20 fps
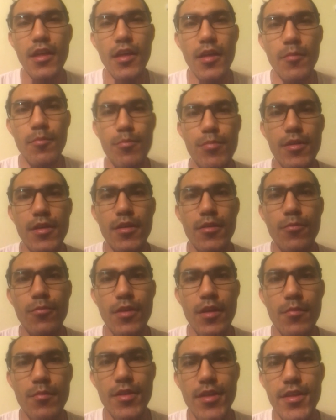but what
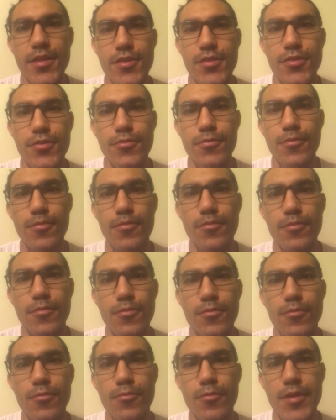I'm gonna do
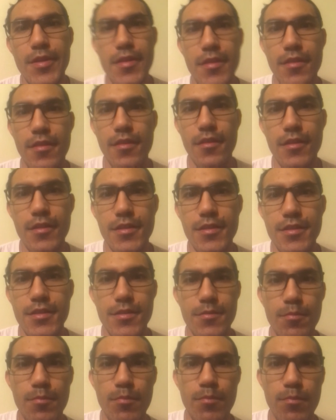with
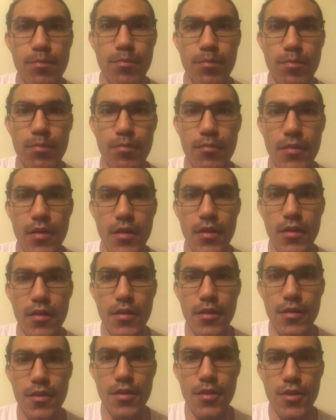this
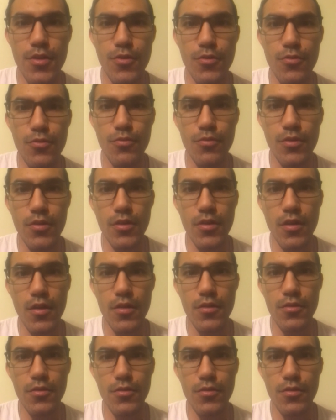new
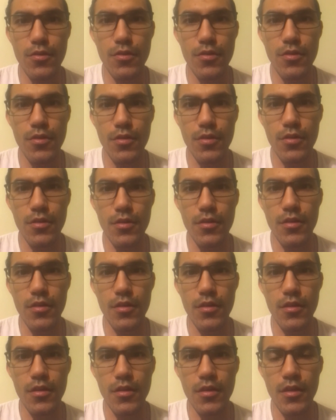Condor,
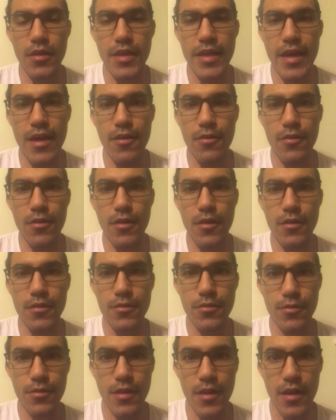a Gal
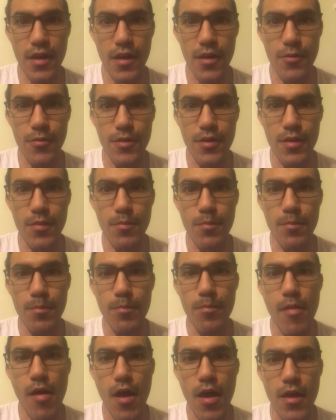Condor that I already
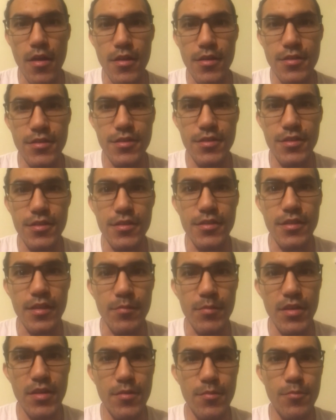bought, is just, I'm
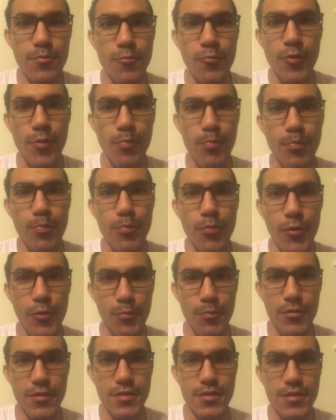gonna
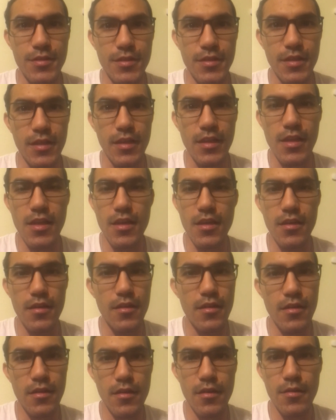repurpose it, clean it
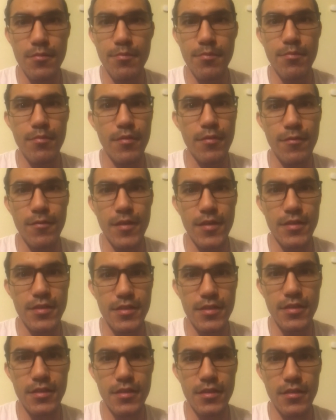up, fix
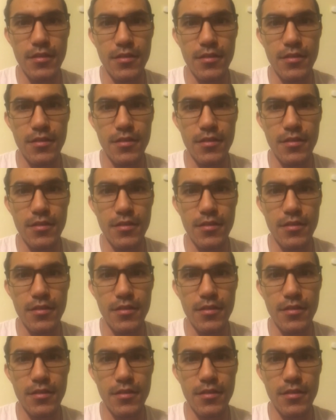it.